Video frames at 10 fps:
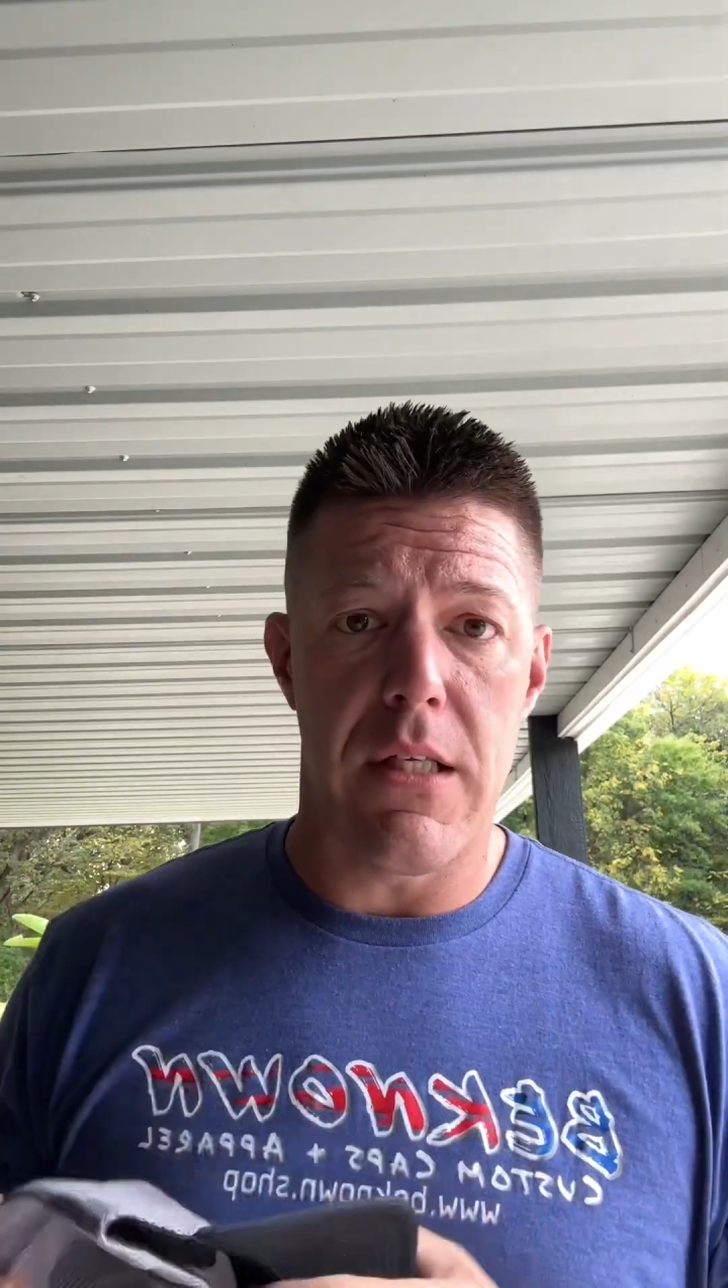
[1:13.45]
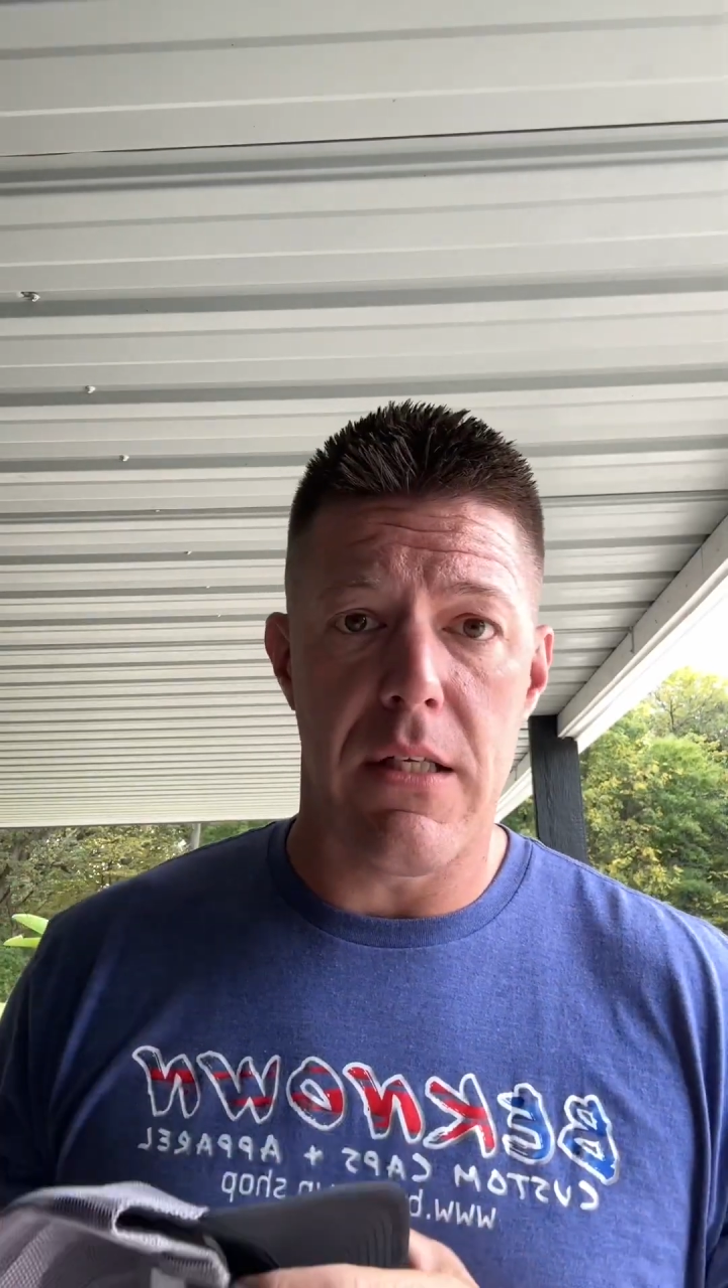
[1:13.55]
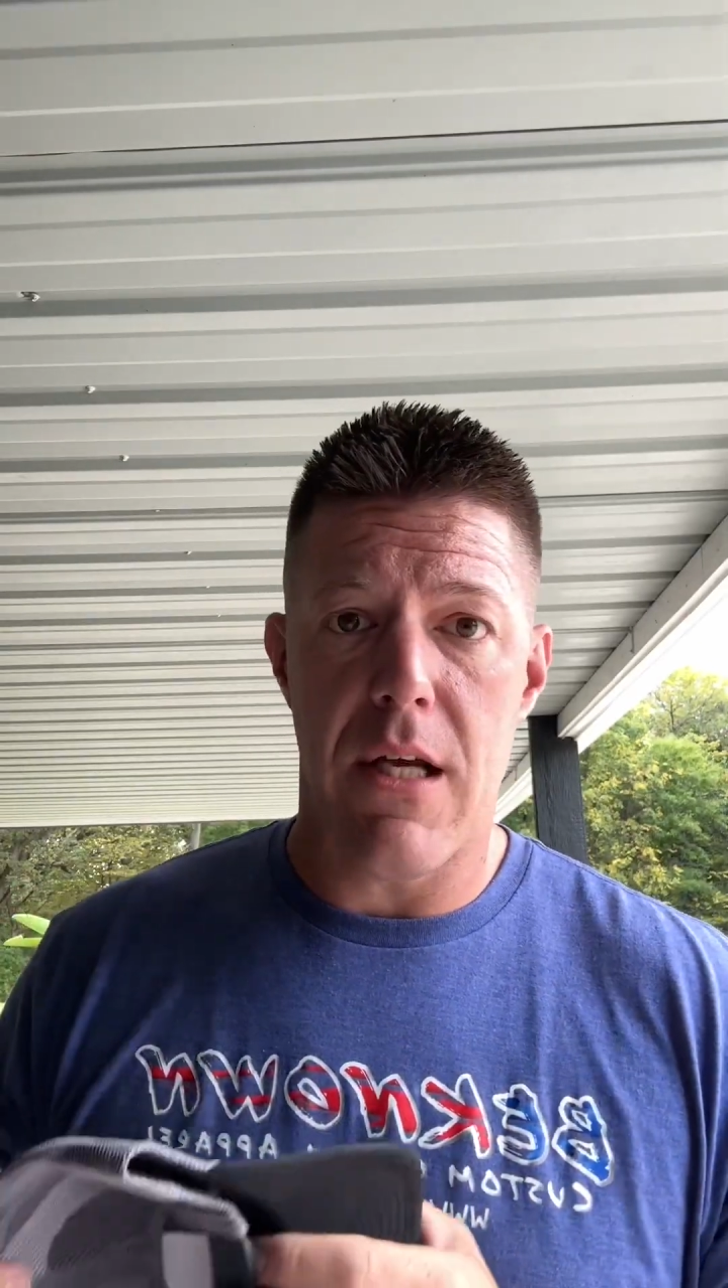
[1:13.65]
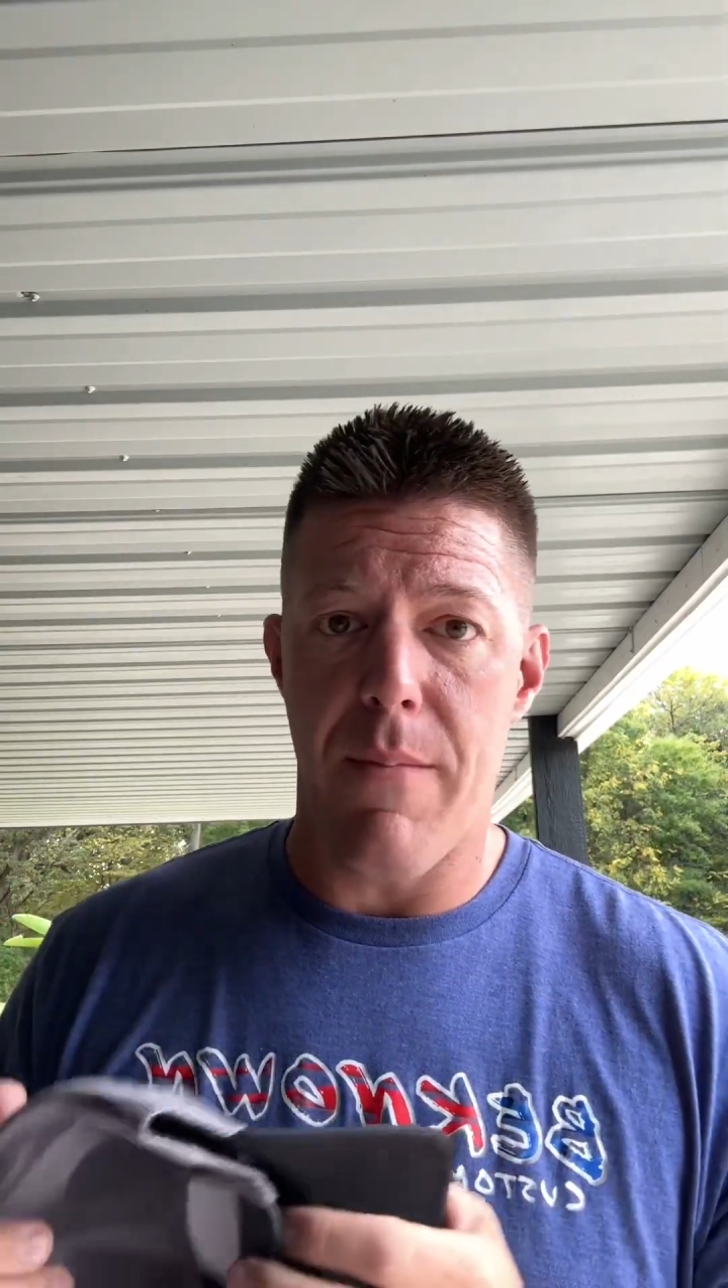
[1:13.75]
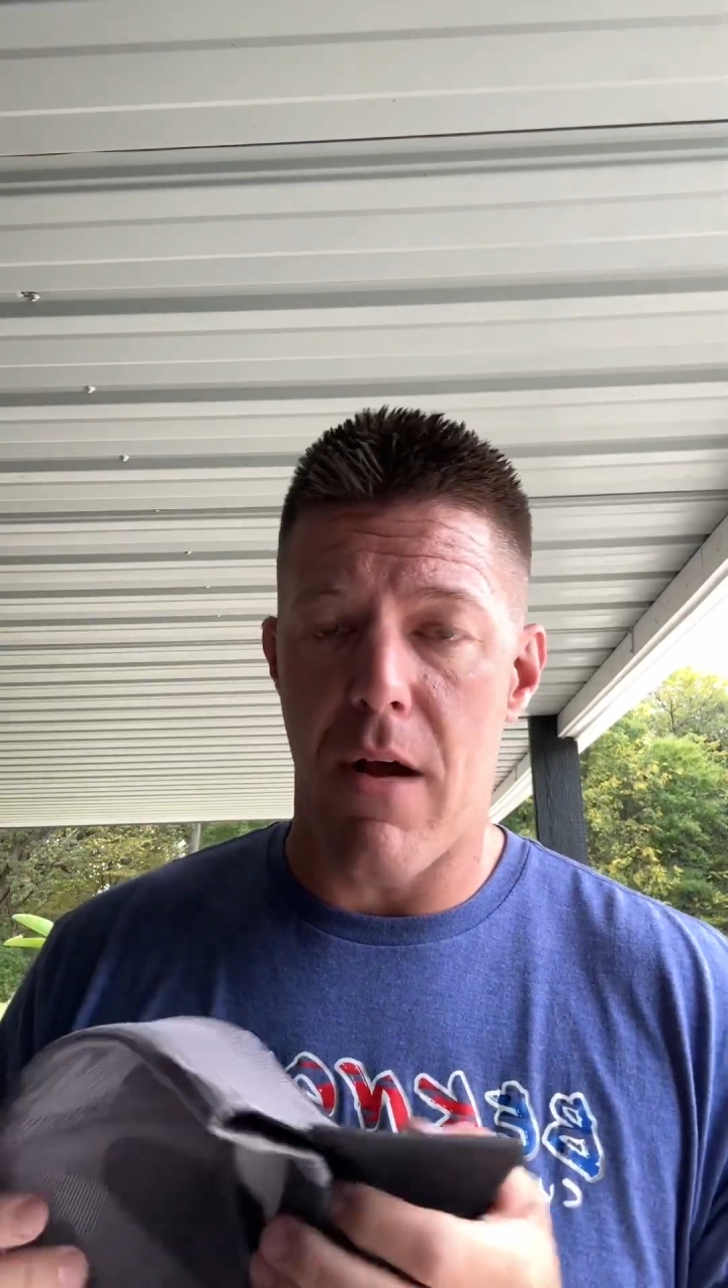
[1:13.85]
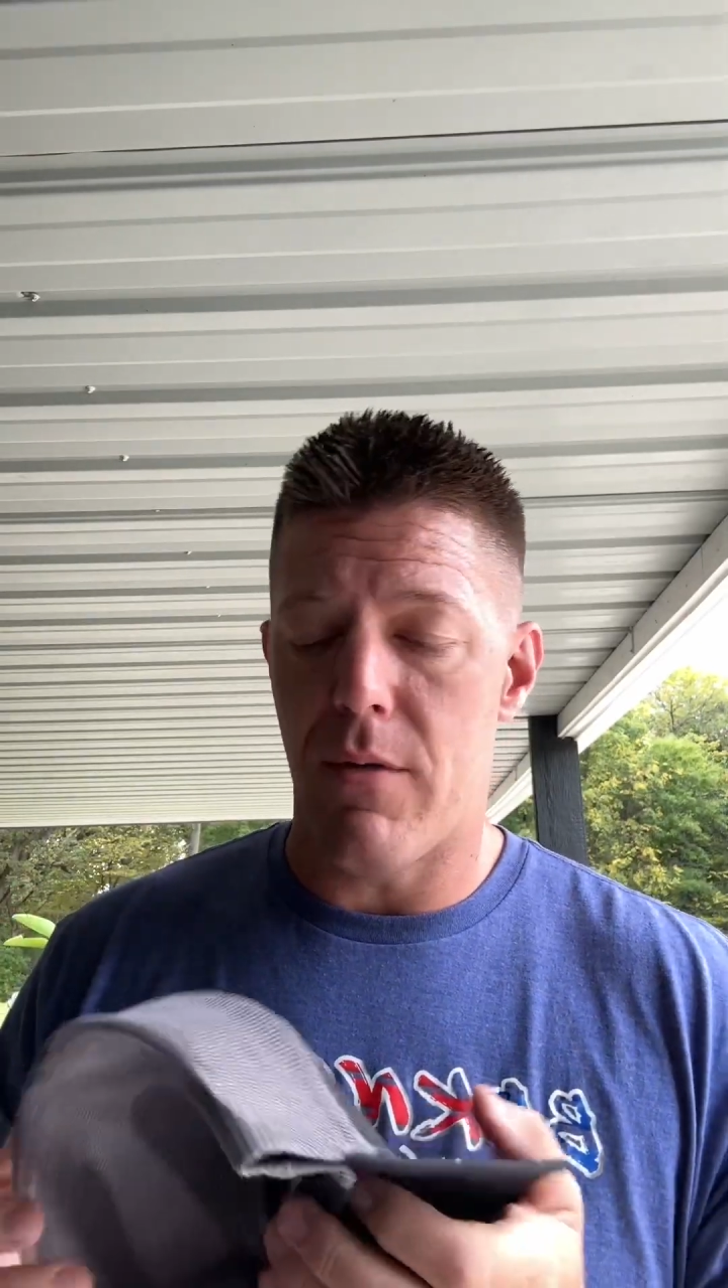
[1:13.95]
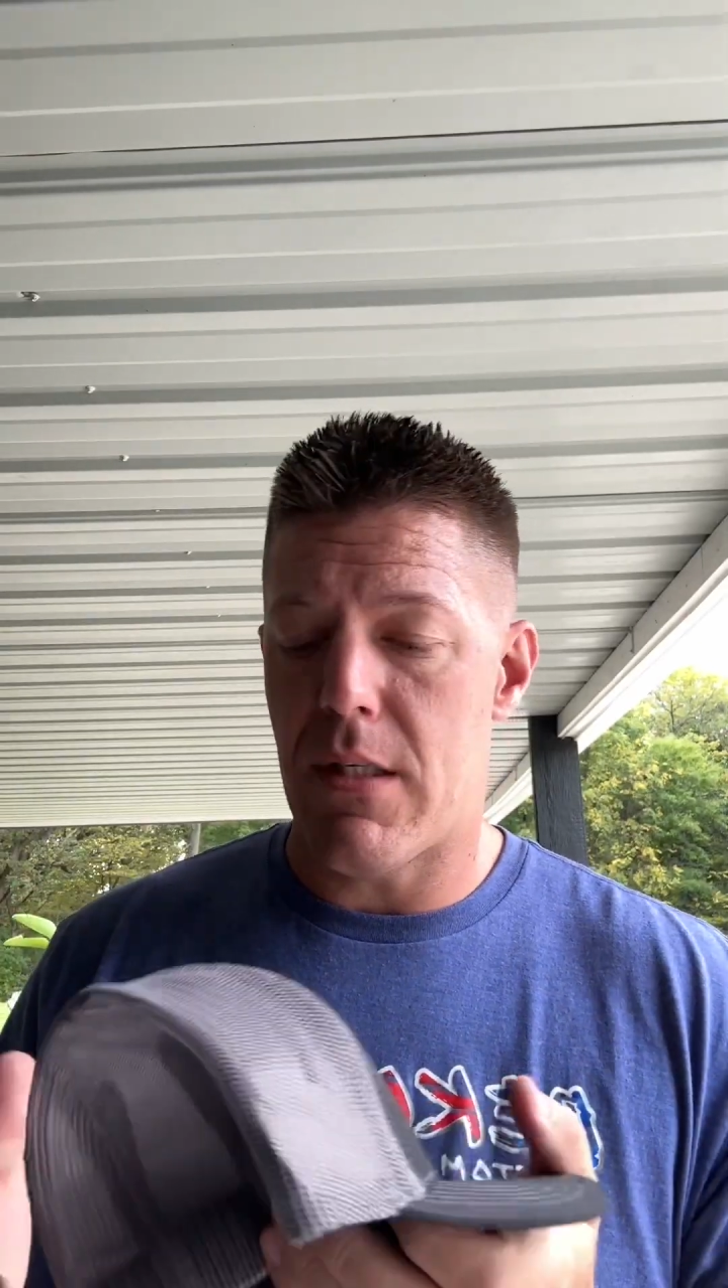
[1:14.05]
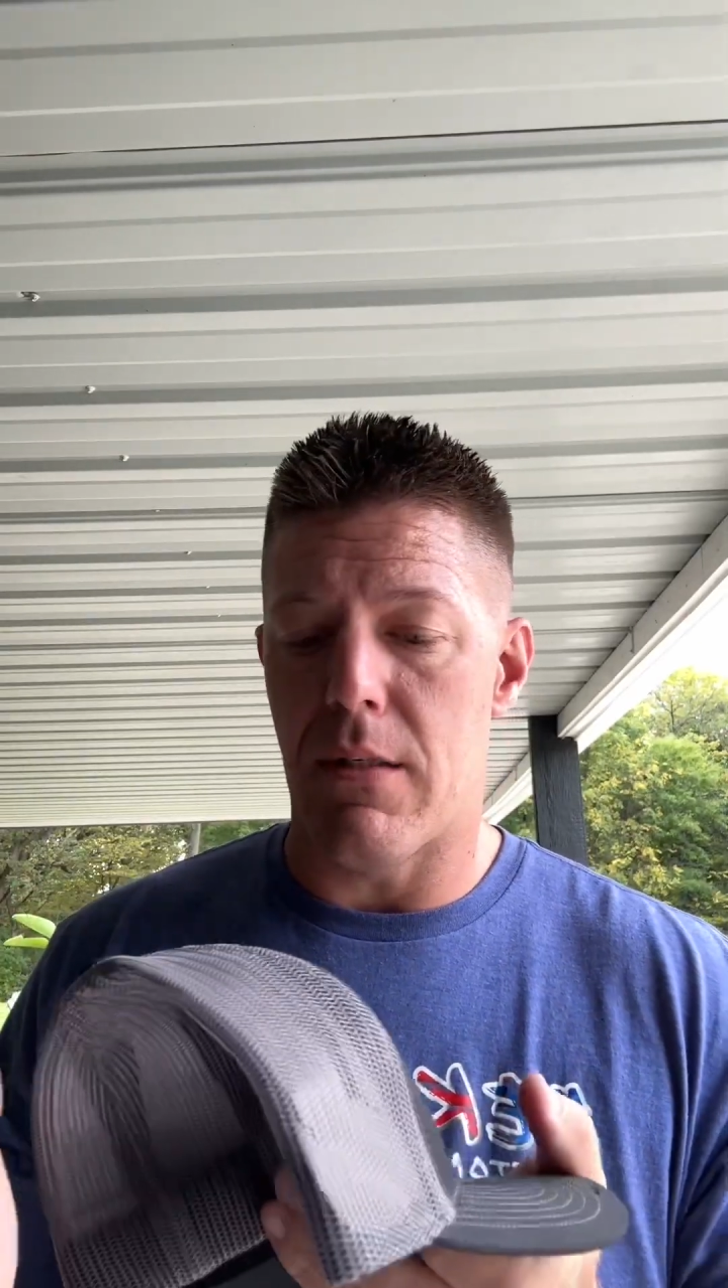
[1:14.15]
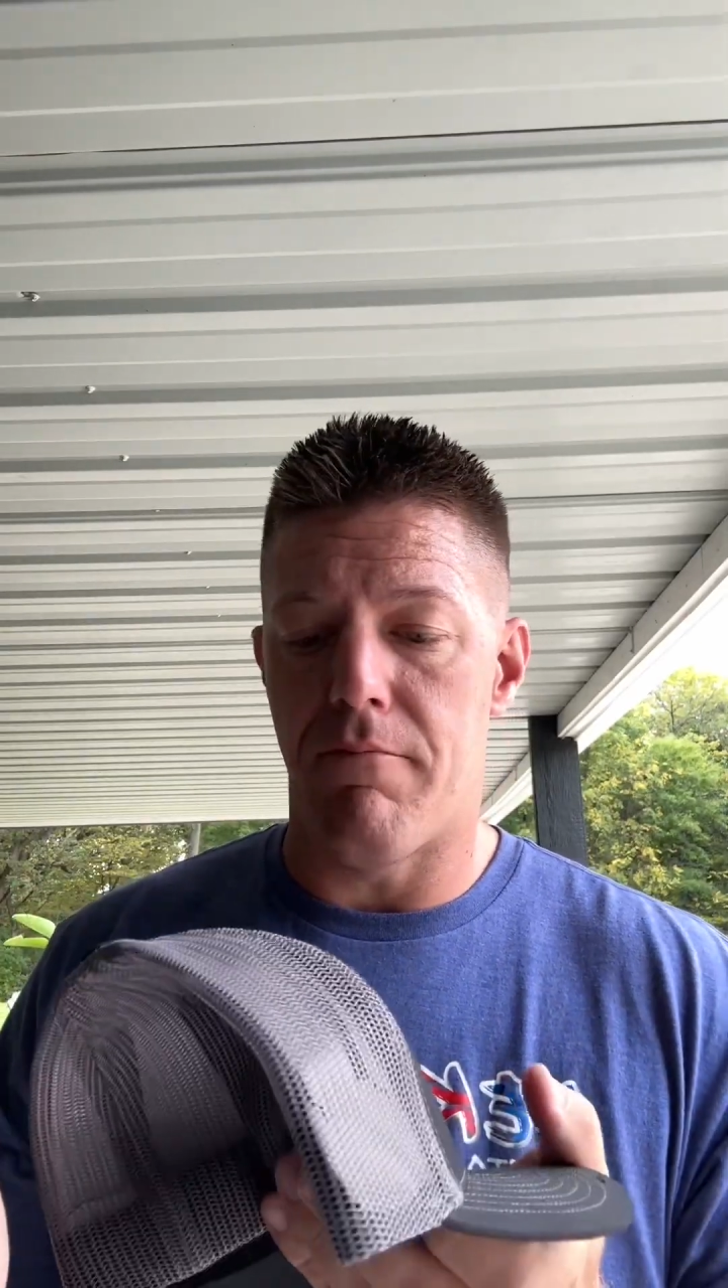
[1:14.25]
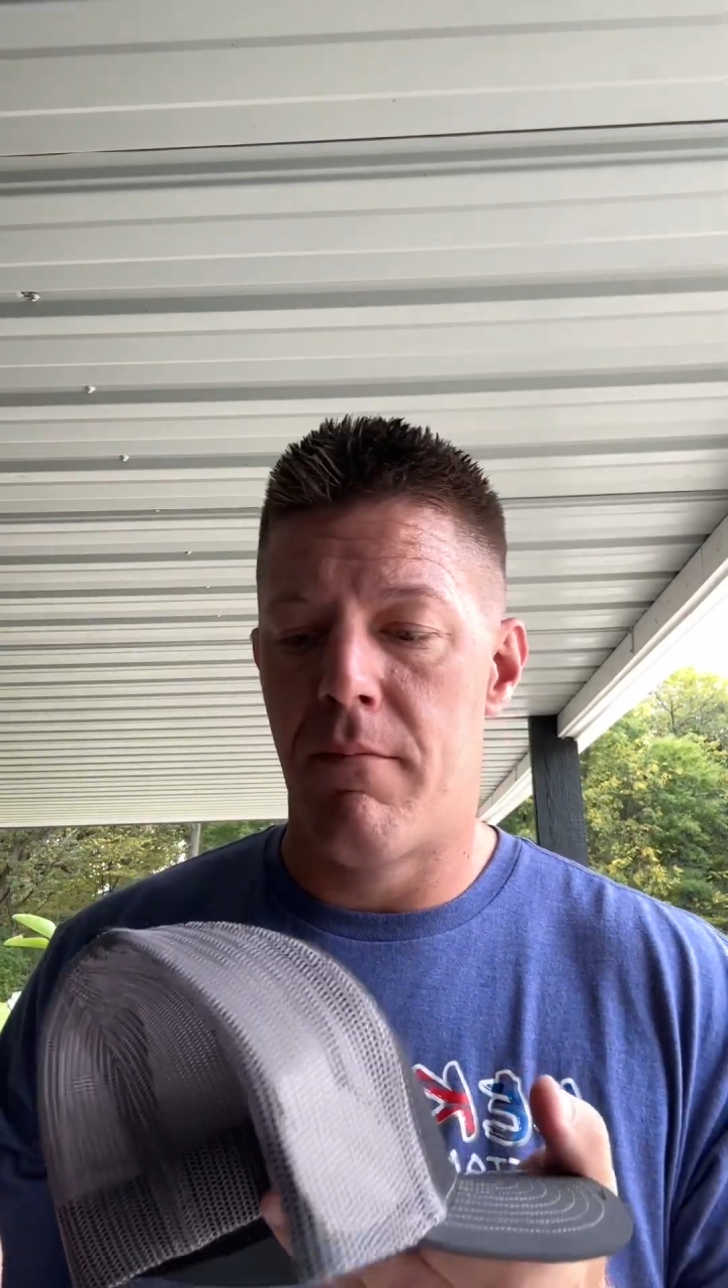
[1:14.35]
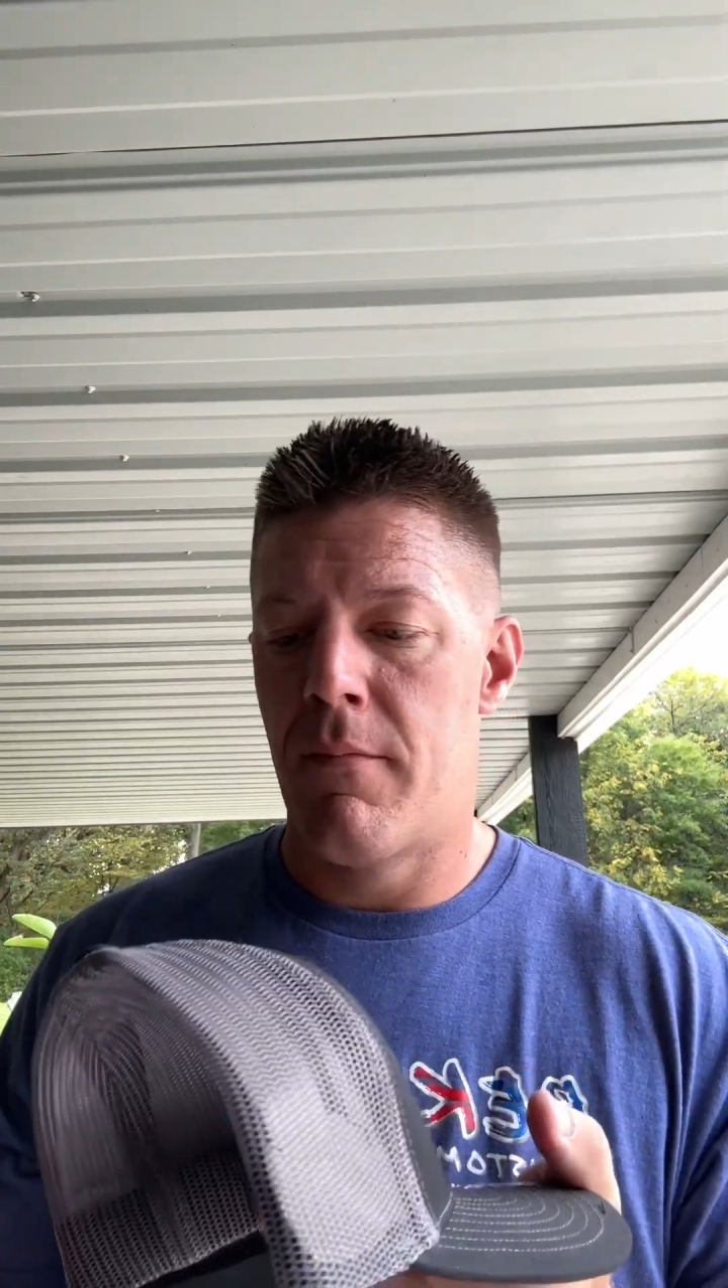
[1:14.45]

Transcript: has come out with some